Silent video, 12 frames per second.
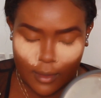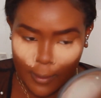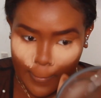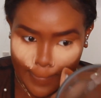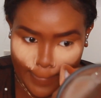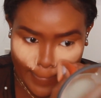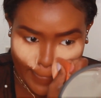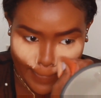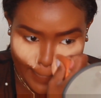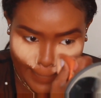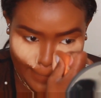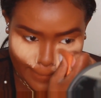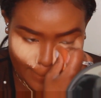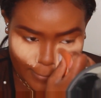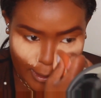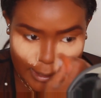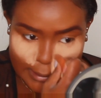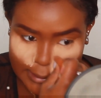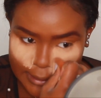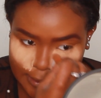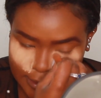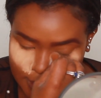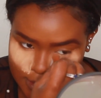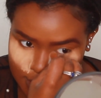Okay, a little
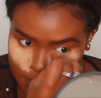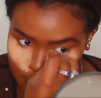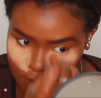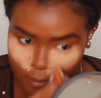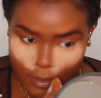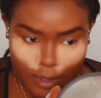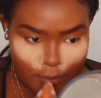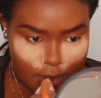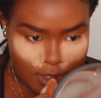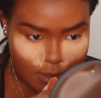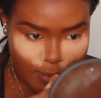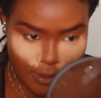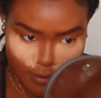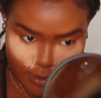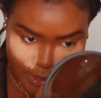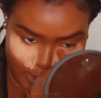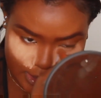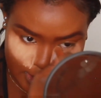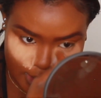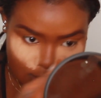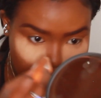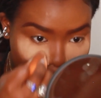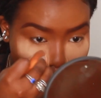goes a long way with this powder, I see.